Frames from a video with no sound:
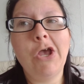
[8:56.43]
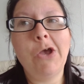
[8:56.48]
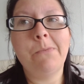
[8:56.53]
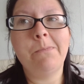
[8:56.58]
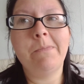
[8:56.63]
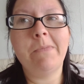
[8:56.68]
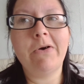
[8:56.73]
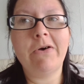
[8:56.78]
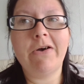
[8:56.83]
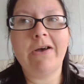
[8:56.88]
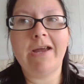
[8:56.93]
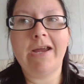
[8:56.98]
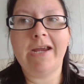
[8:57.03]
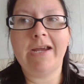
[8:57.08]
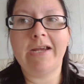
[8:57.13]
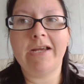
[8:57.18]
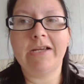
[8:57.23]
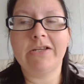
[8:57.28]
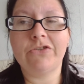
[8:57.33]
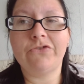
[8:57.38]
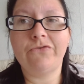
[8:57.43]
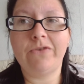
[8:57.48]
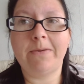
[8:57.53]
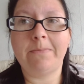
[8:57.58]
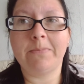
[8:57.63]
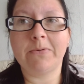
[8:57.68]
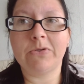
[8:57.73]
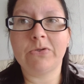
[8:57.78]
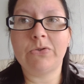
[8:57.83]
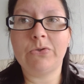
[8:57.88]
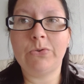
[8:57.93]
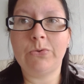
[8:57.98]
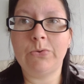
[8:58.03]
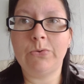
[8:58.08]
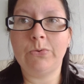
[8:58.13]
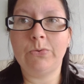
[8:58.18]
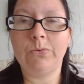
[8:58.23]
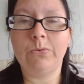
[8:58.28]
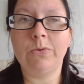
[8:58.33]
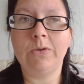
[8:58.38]
my trip
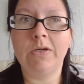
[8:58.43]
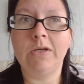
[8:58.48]
to